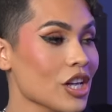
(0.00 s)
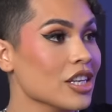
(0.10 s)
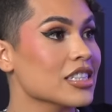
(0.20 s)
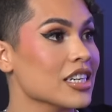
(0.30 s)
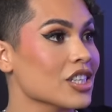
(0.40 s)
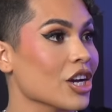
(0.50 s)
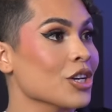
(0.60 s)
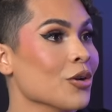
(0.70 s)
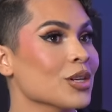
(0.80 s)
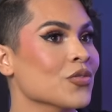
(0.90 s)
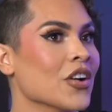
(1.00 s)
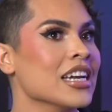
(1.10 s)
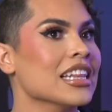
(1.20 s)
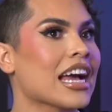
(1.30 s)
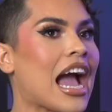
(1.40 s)
on TikTok. You know what's
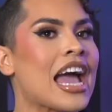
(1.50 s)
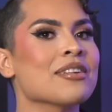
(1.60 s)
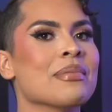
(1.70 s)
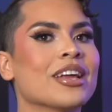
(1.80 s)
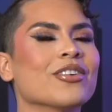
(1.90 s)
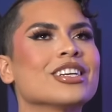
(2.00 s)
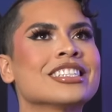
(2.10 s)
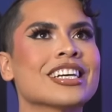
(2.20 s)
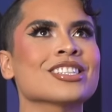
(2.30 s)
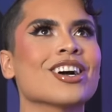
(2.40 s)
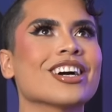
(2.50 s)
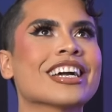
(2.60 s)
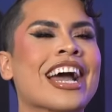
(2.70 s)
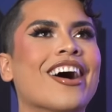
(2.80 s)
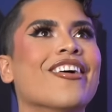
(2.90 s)
funny? Like, I had made her a TikTok
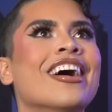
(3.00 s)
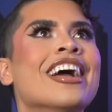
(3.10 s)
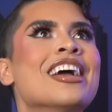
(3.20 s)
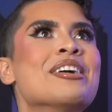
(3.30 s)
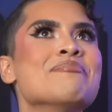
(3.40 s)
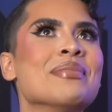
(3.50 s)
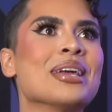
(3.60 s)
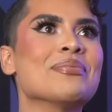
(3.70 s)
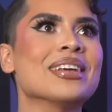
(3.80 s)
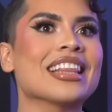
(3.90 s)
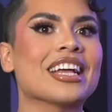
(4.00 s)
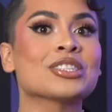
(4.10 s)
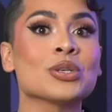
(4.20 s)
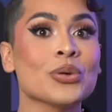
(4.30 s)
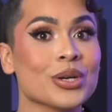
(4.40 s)
account maybe
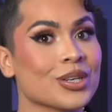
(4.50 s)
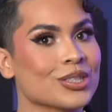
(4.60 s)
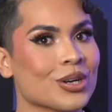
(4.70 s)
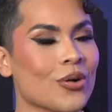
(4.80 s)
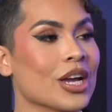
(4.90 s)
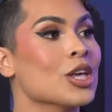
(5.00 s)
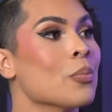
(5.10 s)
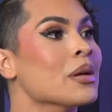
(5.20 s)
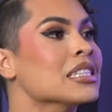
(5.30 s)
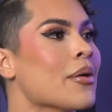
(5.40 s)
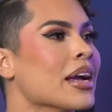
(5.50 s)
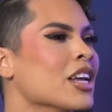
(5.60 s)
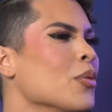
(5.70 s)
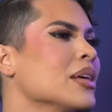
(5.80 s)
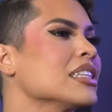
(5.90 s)
like 2 years ago. Y yo pensaba que nomás